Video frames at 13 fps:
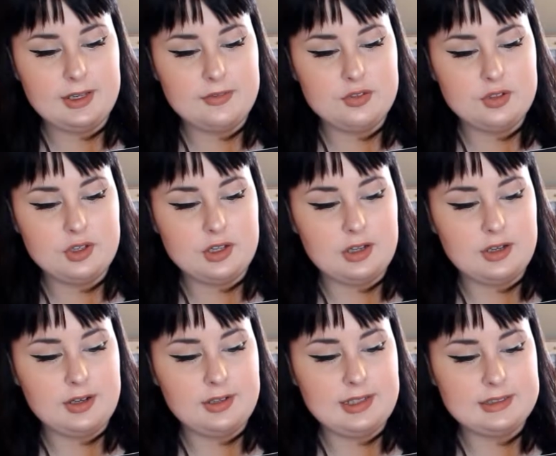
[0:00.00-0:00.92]
gives you the
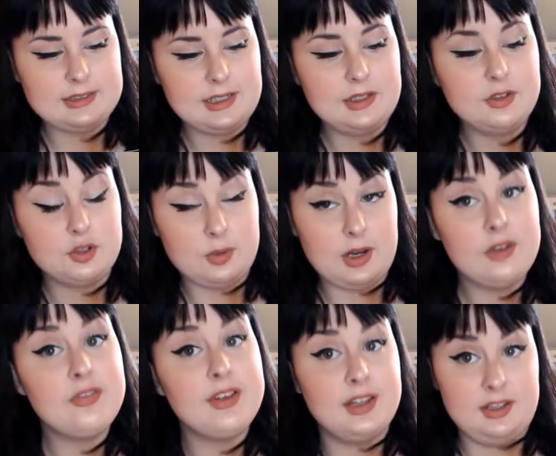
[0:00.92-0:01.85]
color intensity you
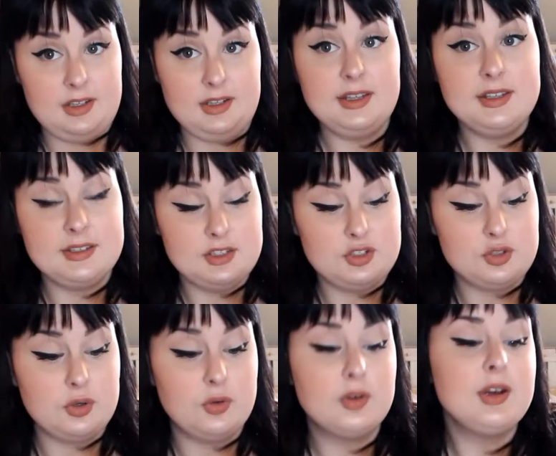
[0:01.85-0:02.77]
crave in an easy
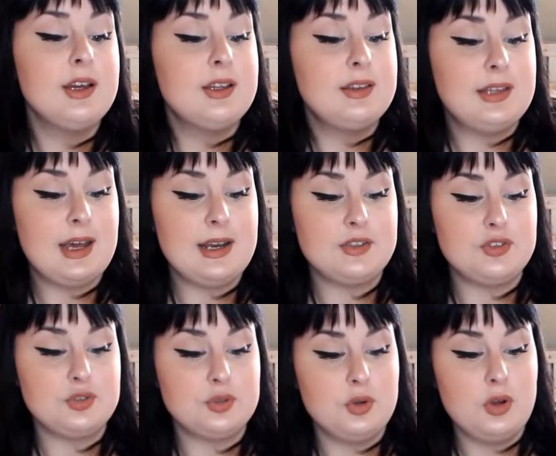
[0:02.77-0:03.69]
stroke. That
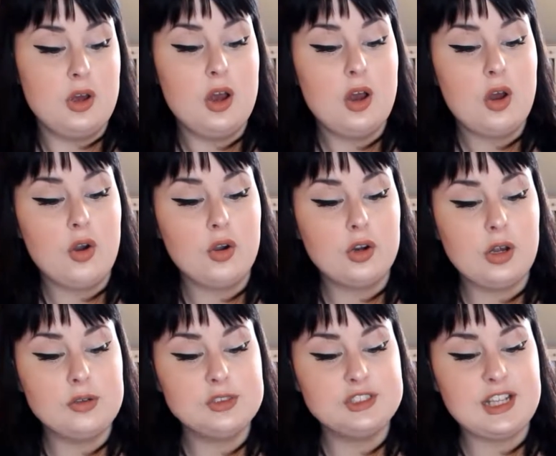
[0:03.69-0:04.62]
is true. Our
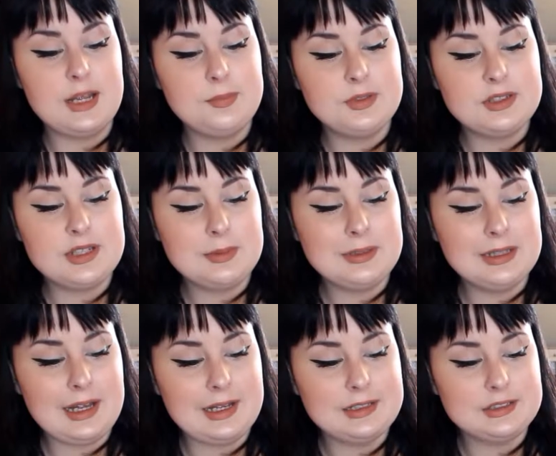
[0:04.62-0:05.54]
cone-shaped tip
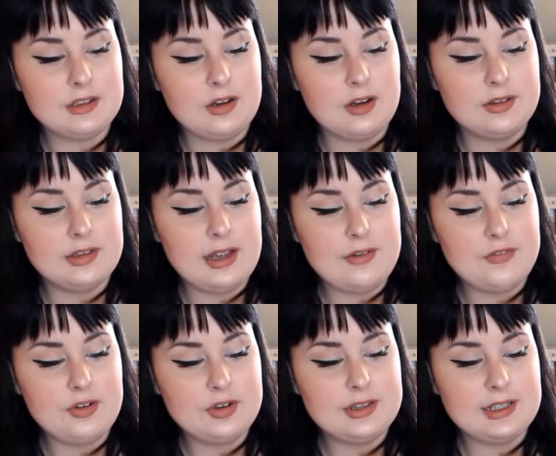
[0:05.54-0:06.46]
glides on
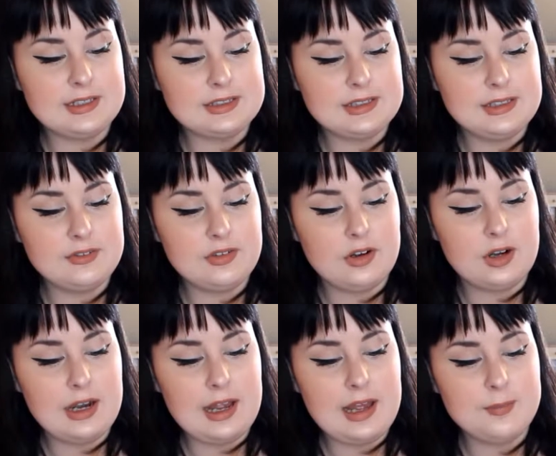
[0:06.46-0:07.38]
effortlessly
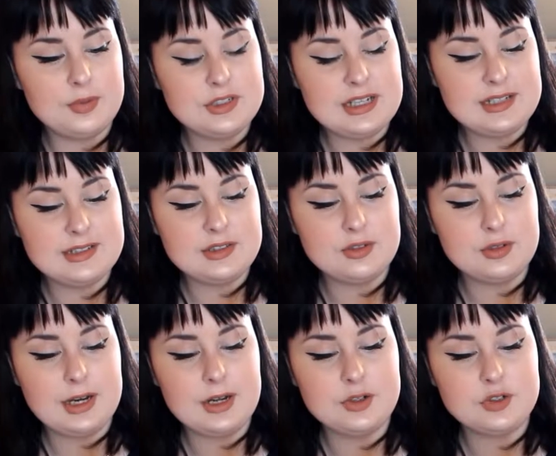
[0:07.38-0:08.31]
or, and precisely to
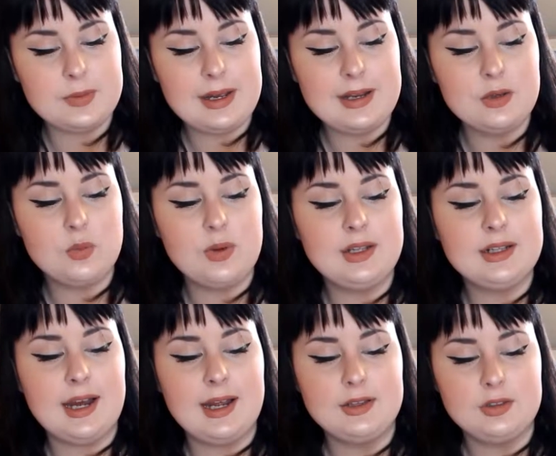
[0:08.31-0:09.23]
create a dramatic
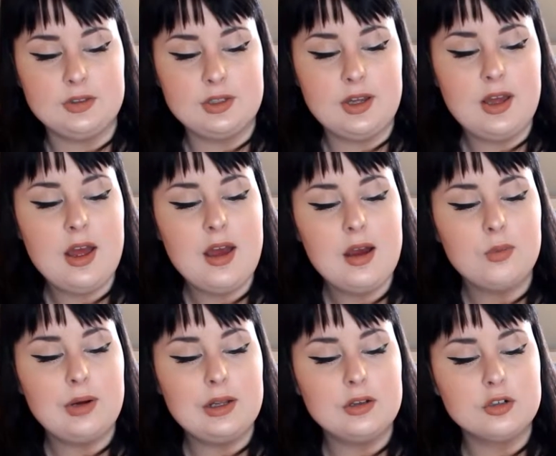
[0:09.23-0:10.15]
winged eye look,
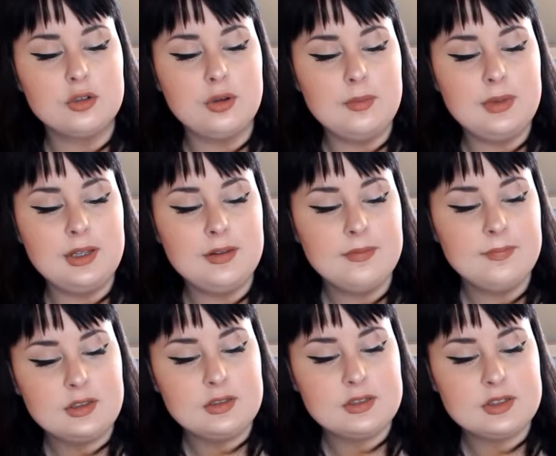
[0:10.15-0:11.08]
while our creamy,
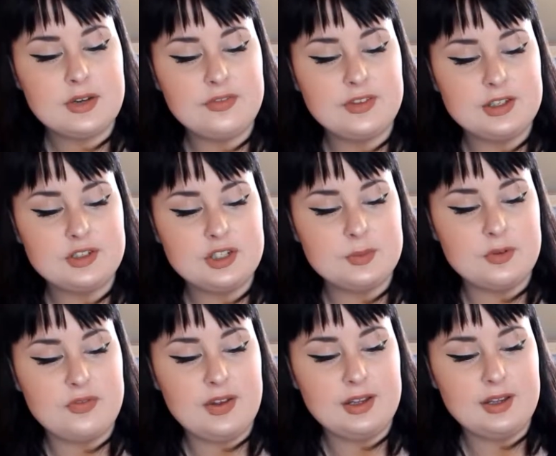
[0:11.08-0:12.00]
soft texture is
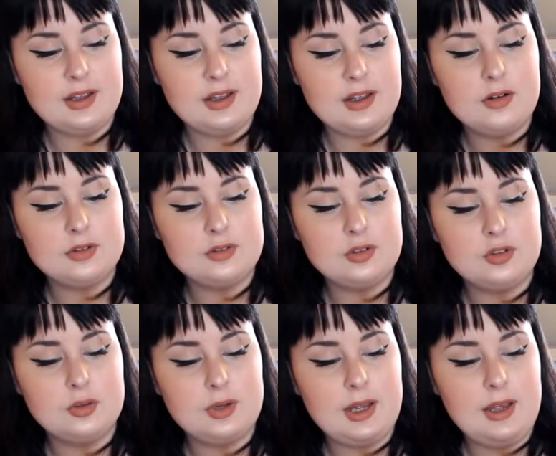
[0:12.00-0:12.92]
perfect to
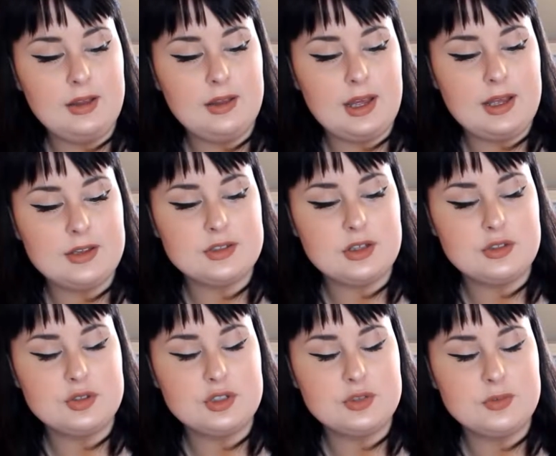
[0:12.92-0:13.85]
create a
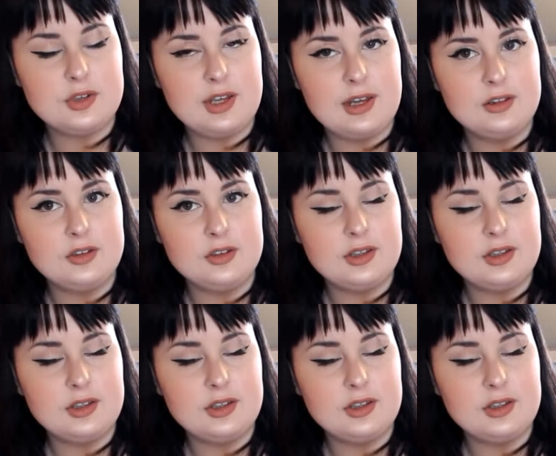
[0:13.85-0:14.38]
sultry look.